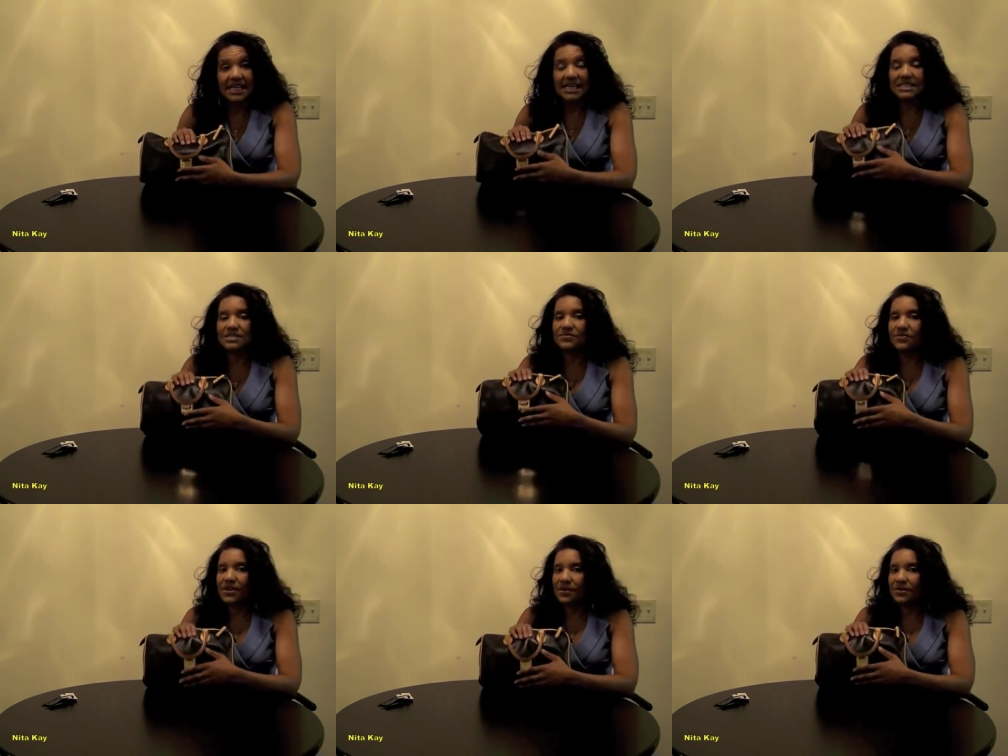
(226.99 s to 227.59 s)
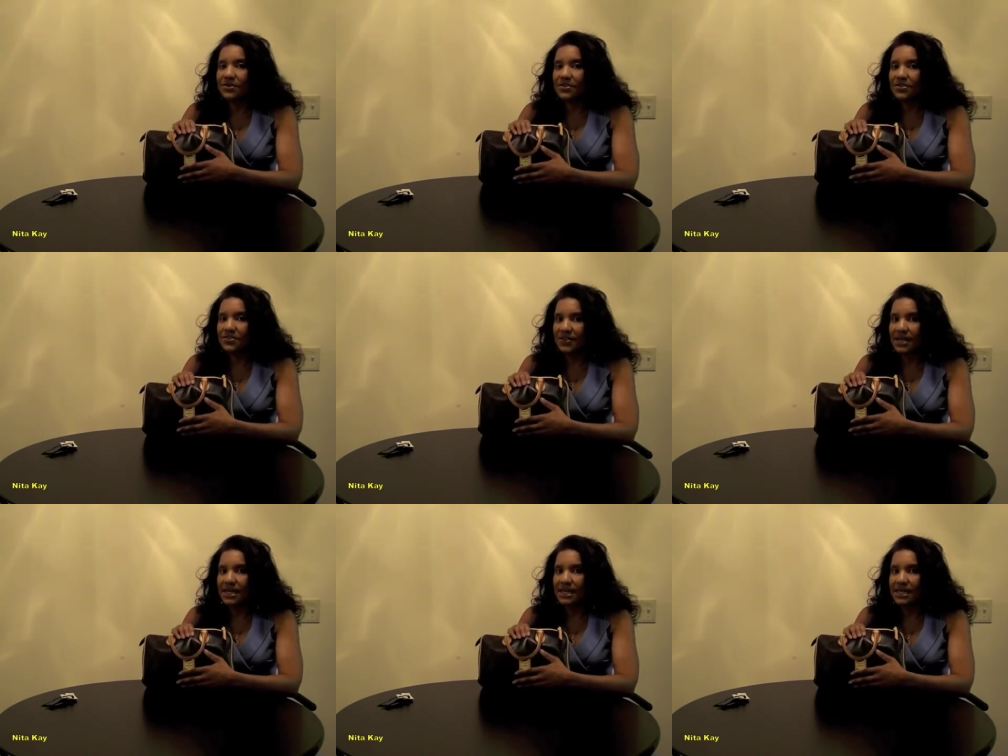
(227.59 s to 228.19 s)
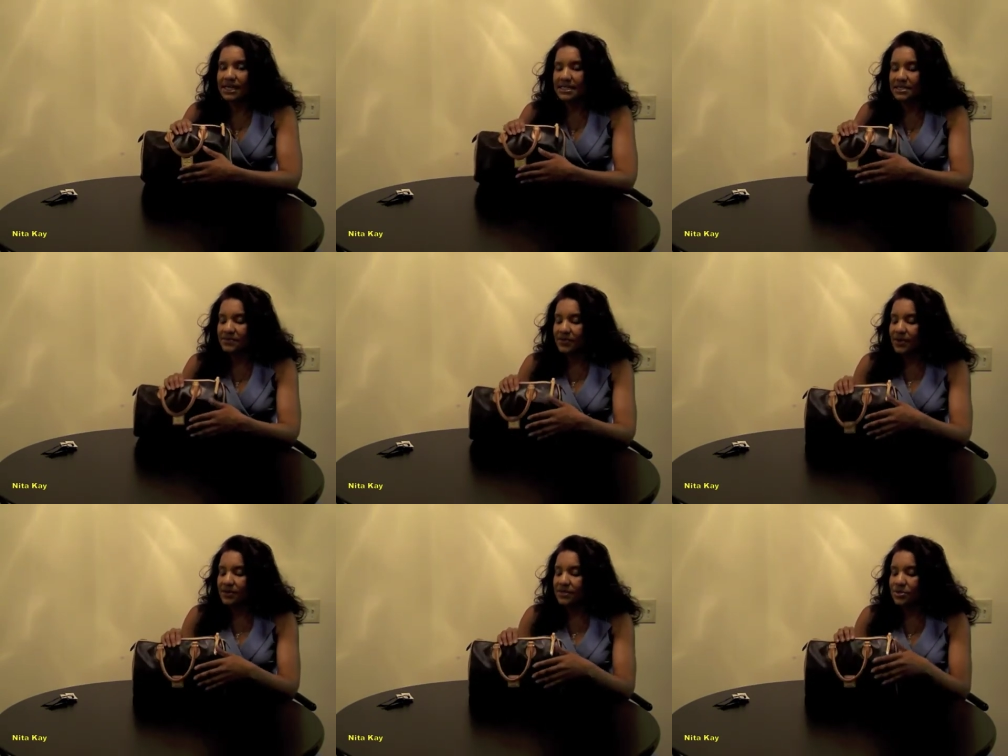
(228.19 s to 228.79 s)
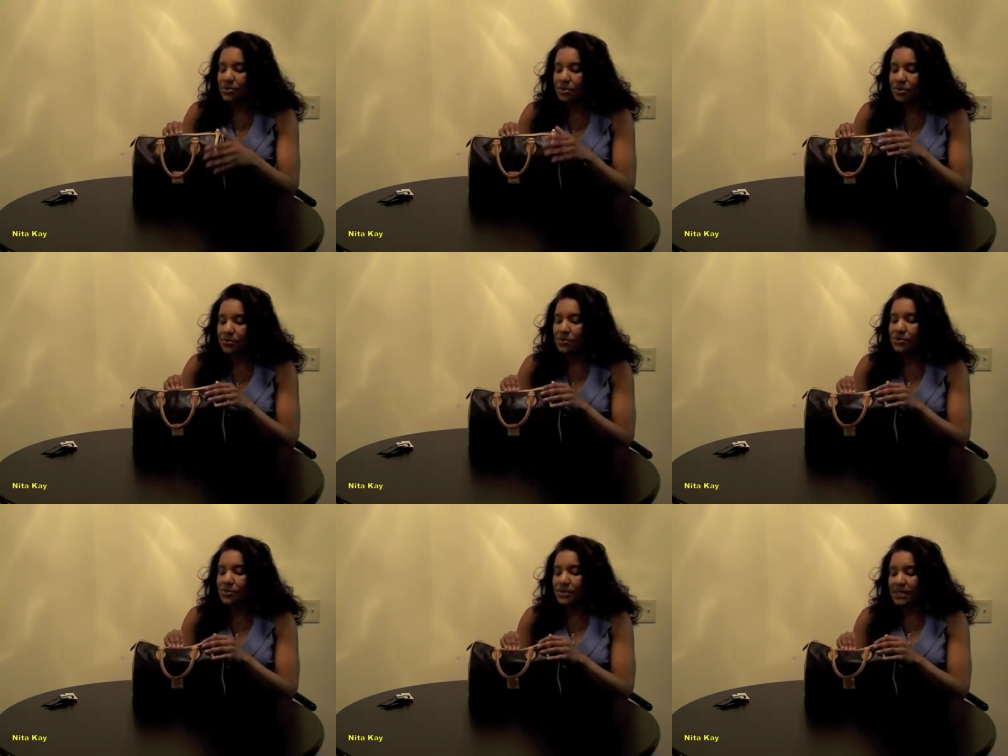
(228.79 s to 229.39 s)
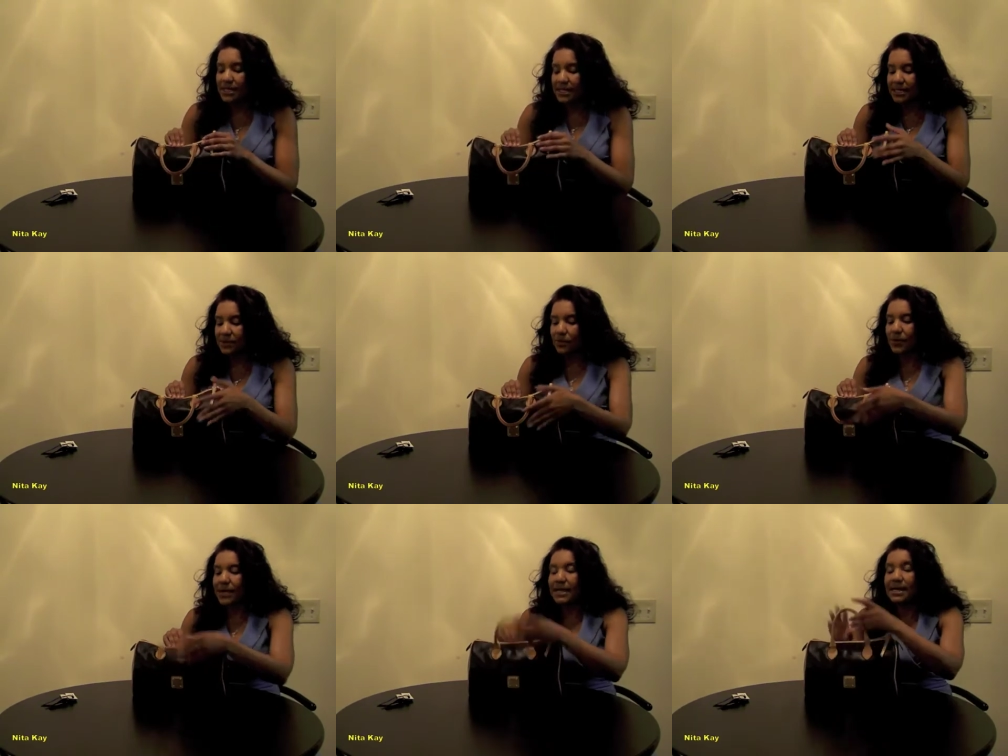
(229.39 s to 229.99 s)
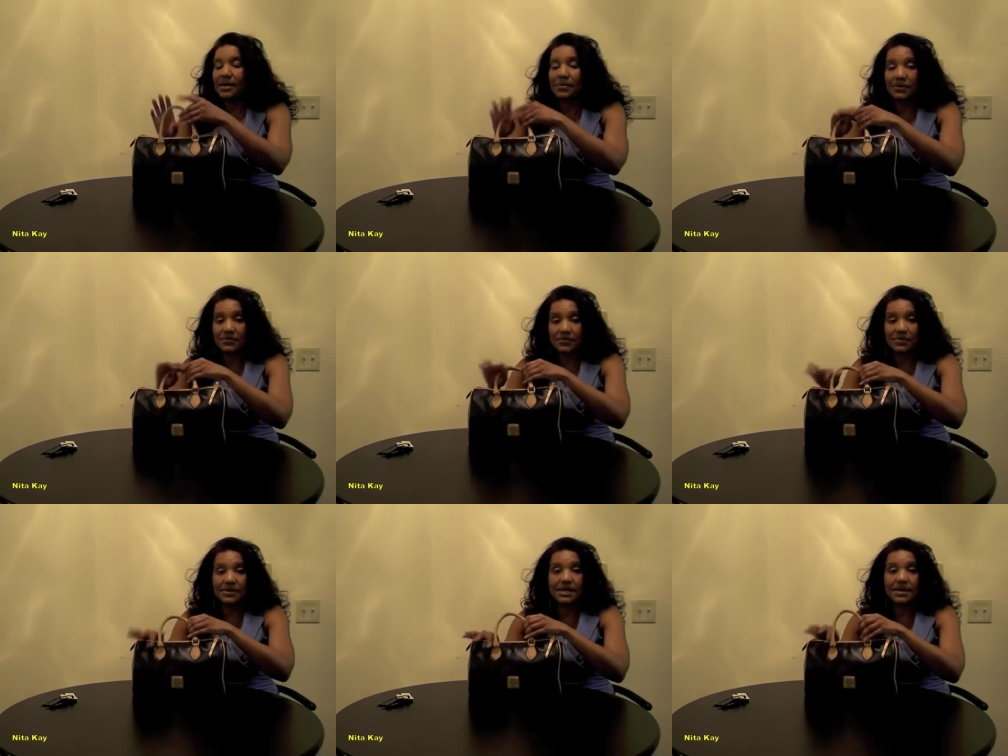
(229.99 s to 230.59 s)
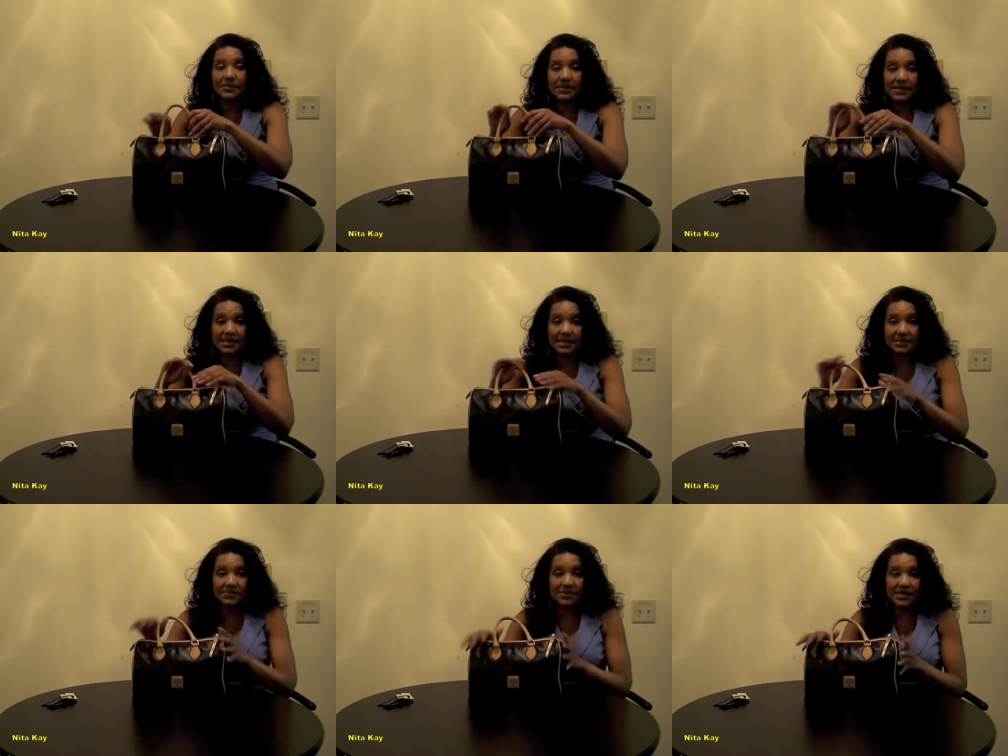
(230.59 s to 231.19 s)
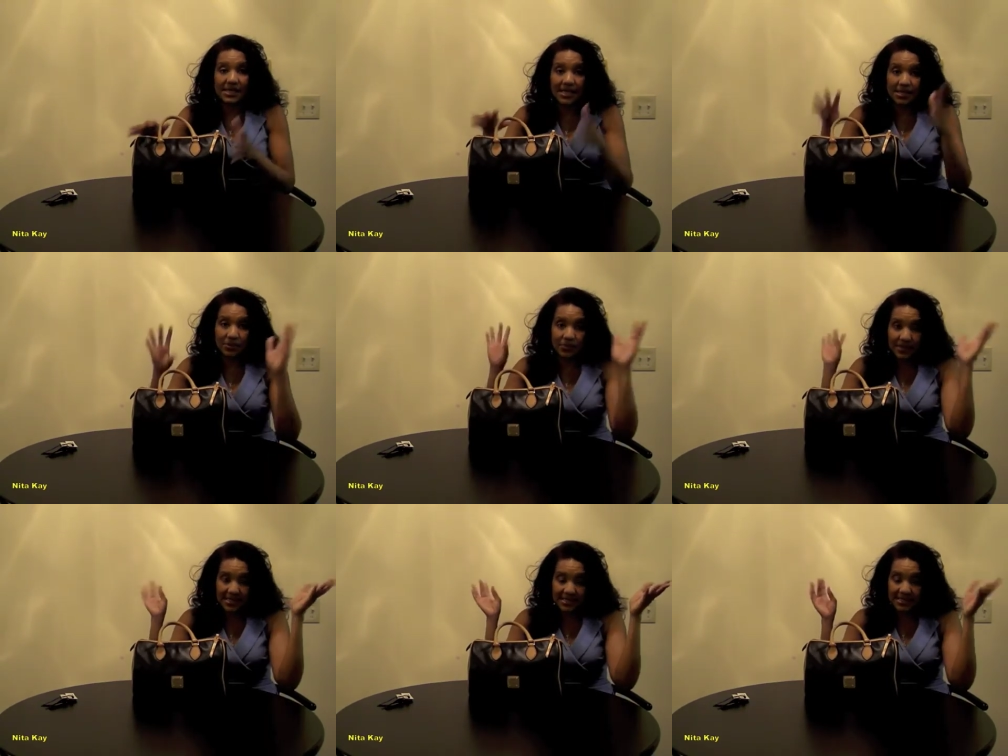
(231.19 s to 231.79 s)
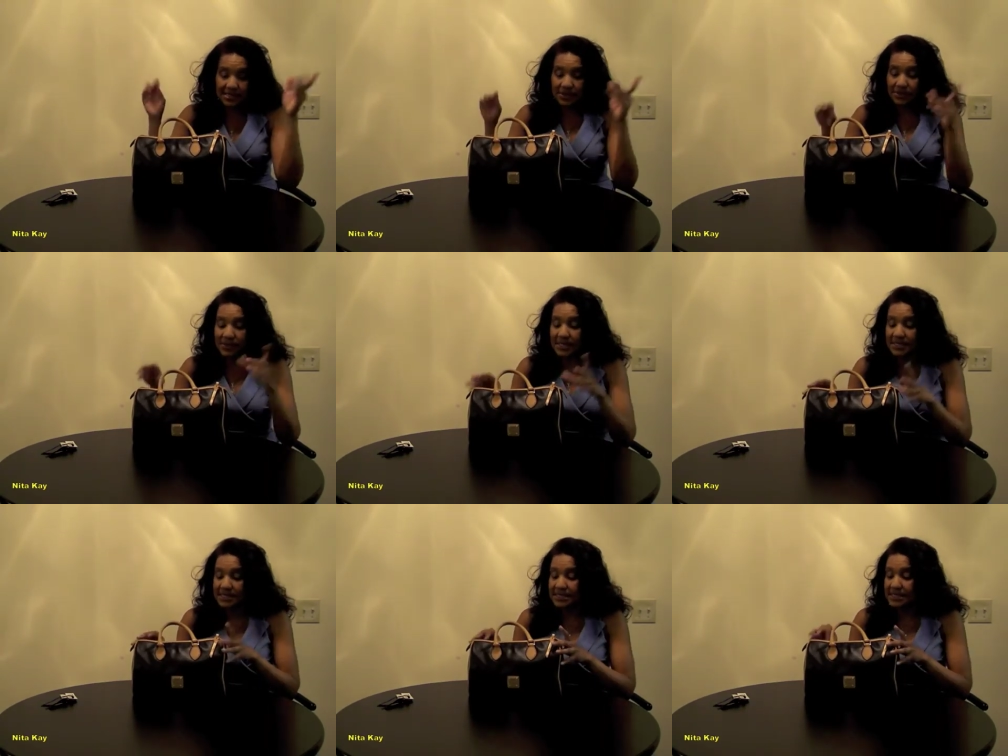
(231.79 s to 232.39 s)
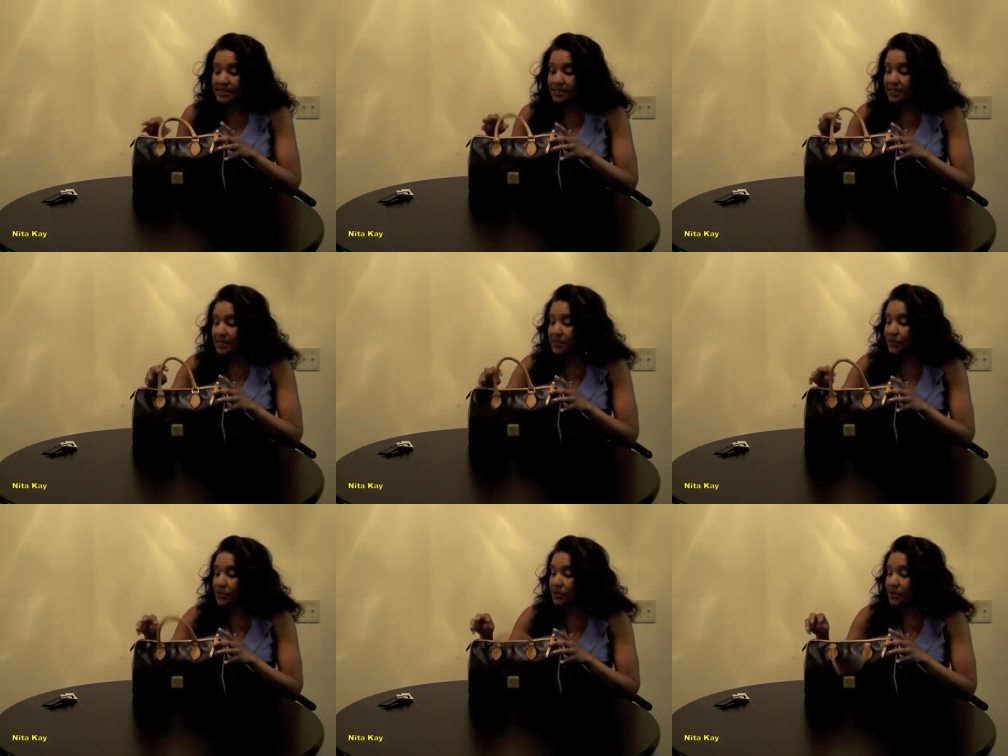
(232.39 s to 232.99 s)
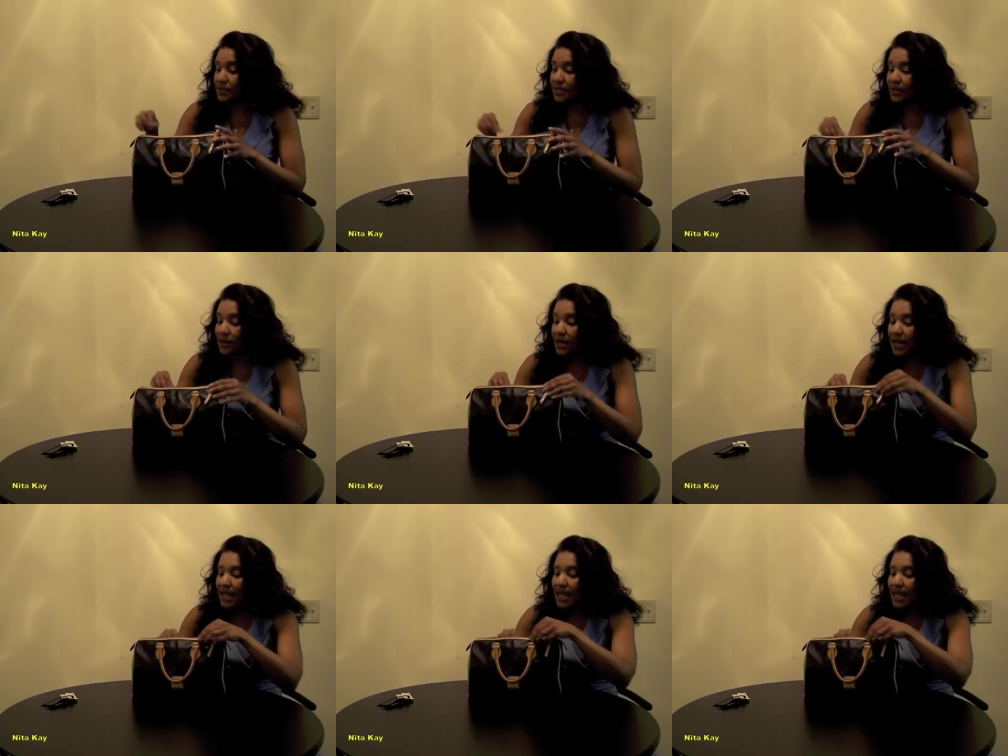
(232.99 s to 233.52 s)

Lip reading: It's very thick. It's very durable. You can get it wet. However, you can't really get the vachetta wet, so that's neither here nor there.